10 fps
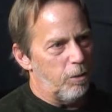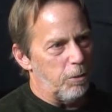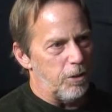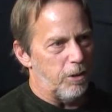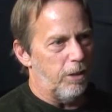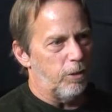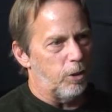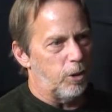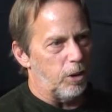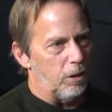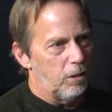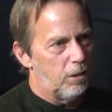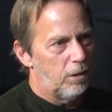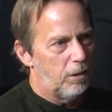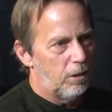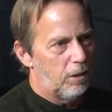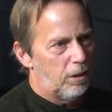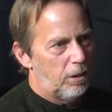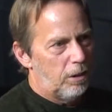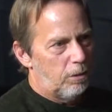of them is evolution.
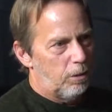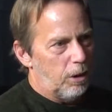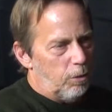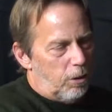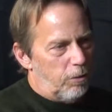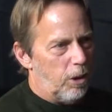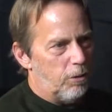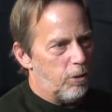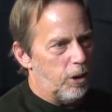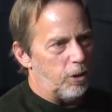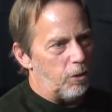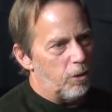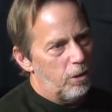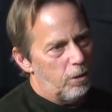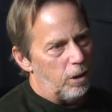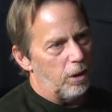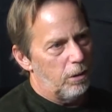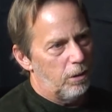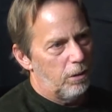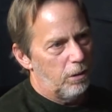Uh-huh. Like we're evolved creatures, right?
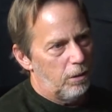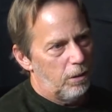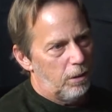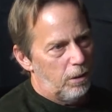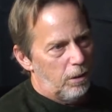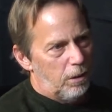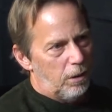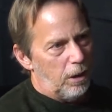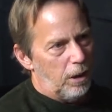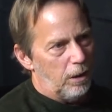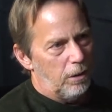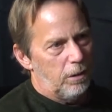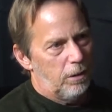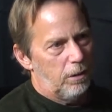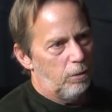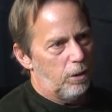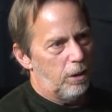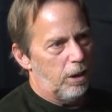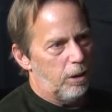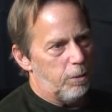Yes. And one
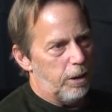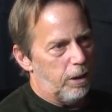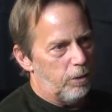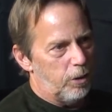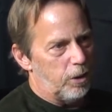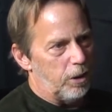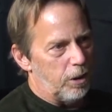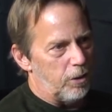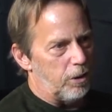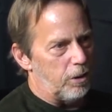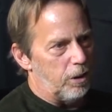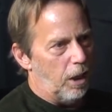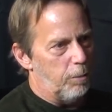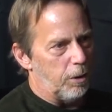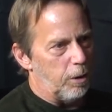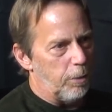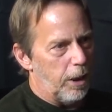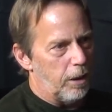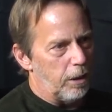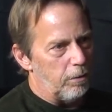of the things about evolution is it's hyper
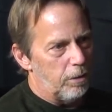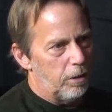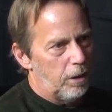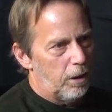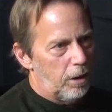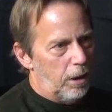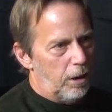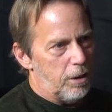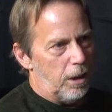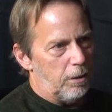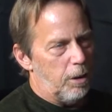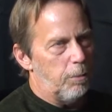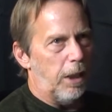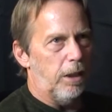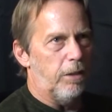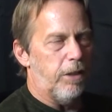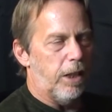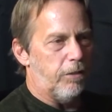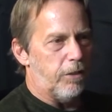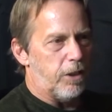competitive. And it's not competitive
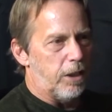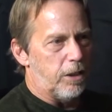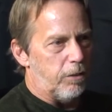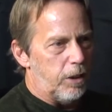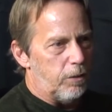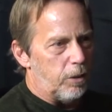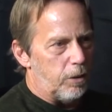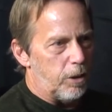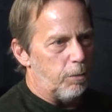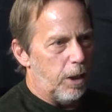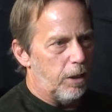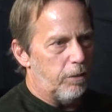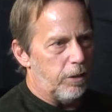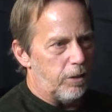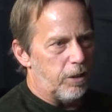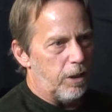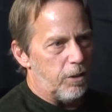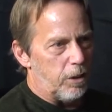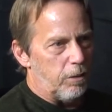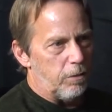out of a sense of evil. It's competitive out of a
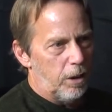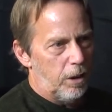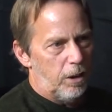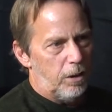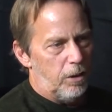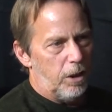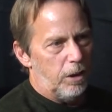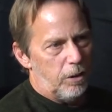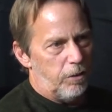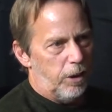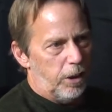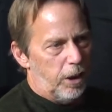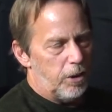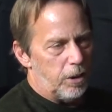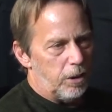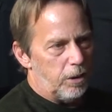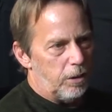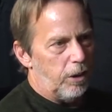sense of there's endless variation and